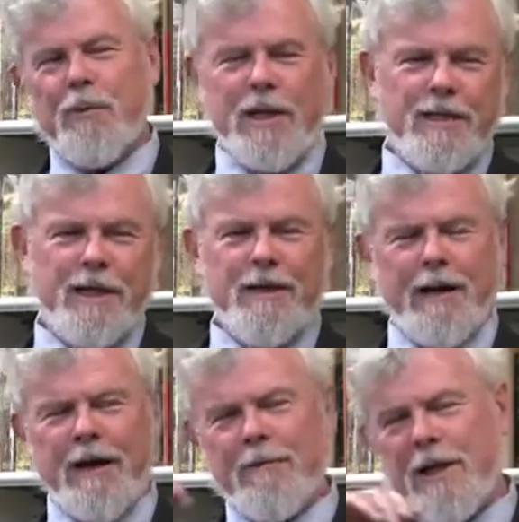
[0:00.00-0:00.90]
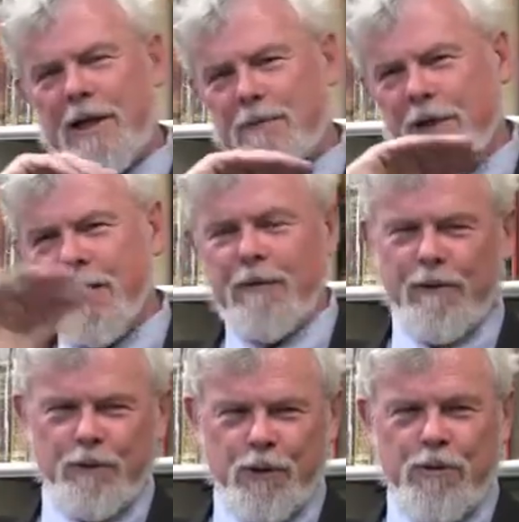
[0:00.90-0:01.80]
When he's in the, you know, when he's really
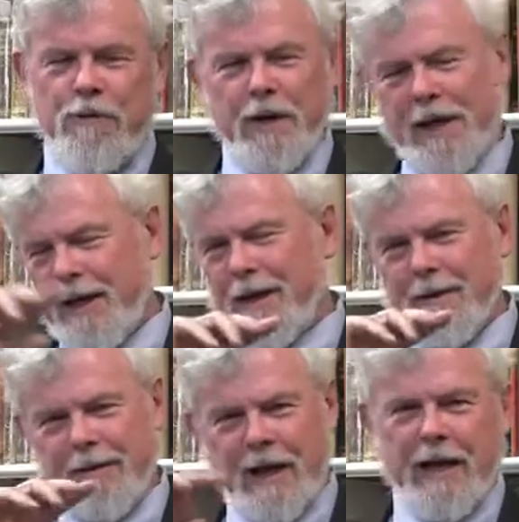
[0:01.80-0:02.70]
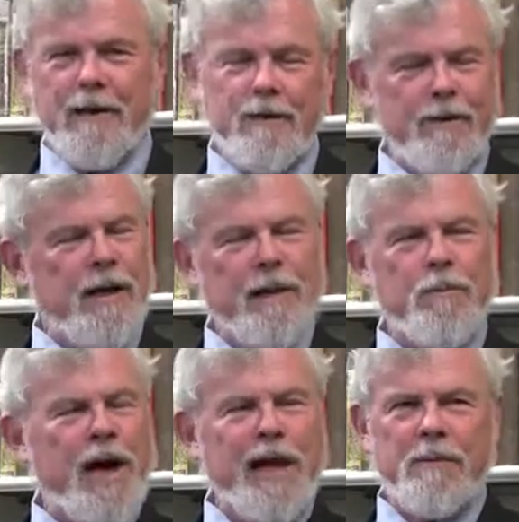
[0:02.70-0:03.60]
grooving, he can he can he can
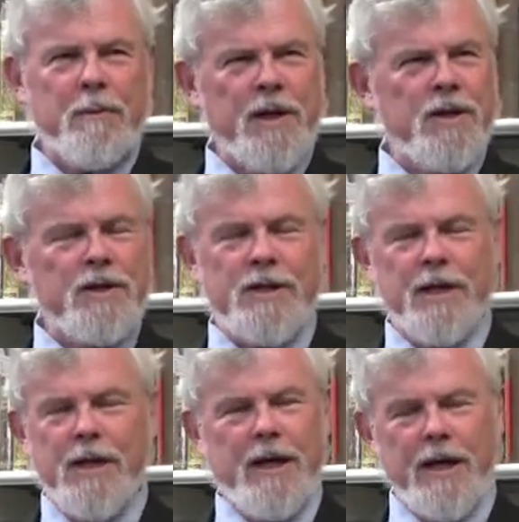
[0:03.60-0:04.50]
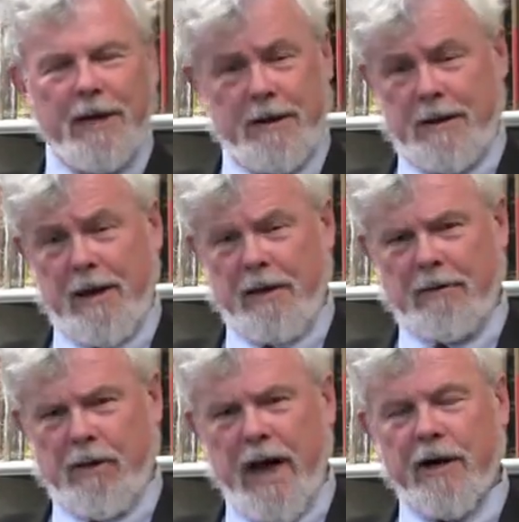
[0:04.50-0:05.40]
pile up the pages at
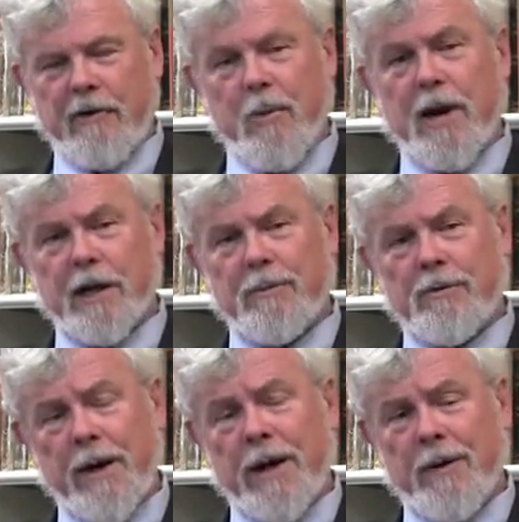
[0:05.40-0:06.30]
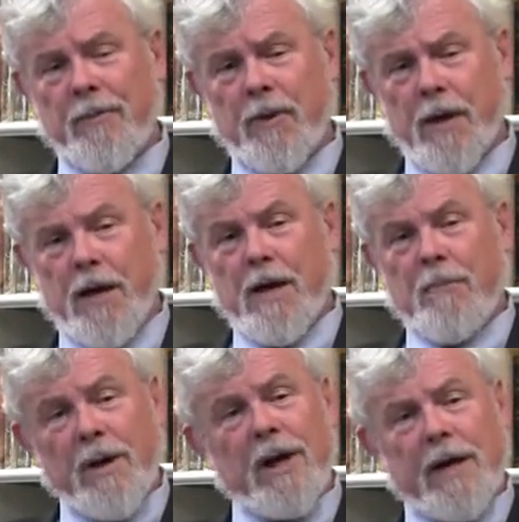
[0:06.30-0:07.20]
a, at a remarkable rate.
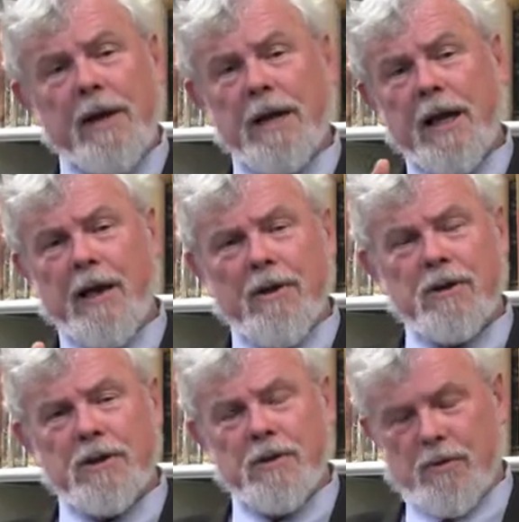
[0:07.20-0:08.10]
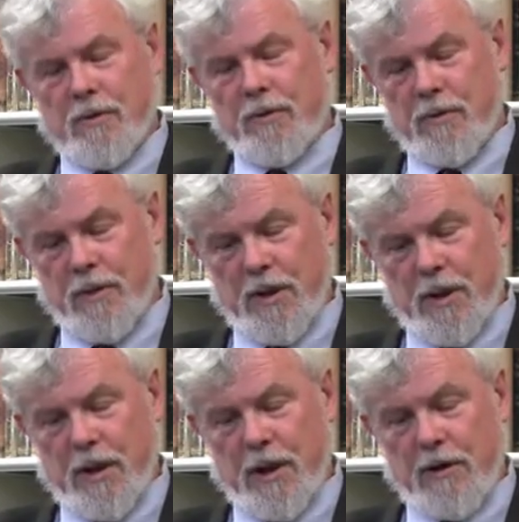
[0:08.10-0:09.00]
But I think he also
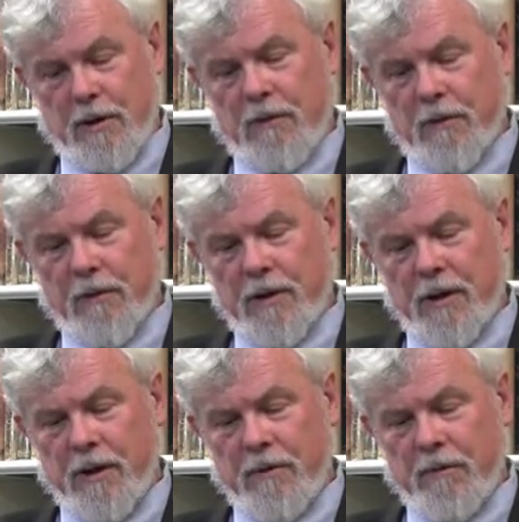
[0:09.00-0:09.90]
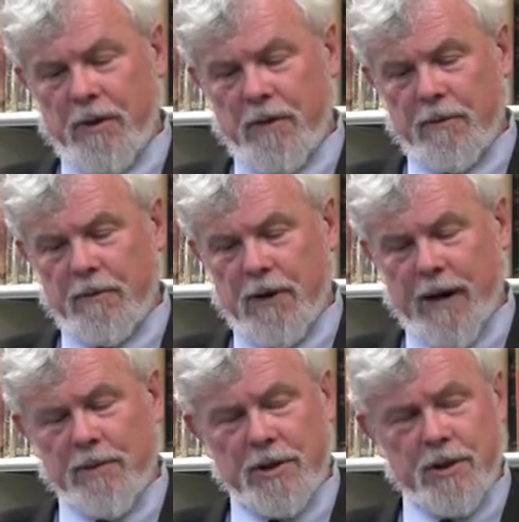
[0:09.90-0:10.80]
you, you referred to the, the
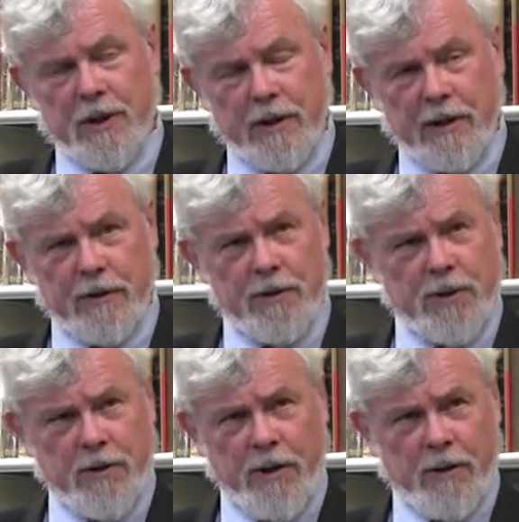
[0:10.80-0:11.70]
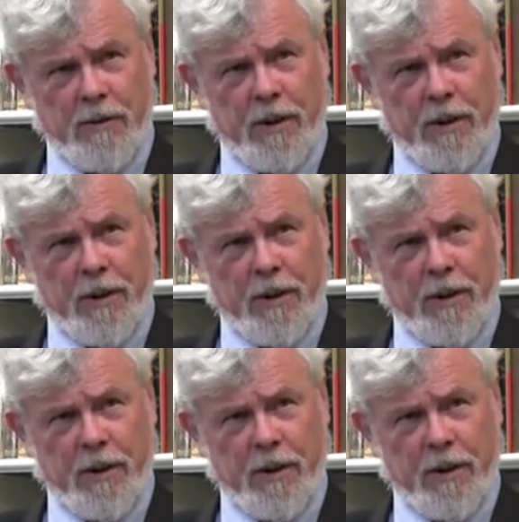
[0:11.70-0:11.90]
composition in the little studio.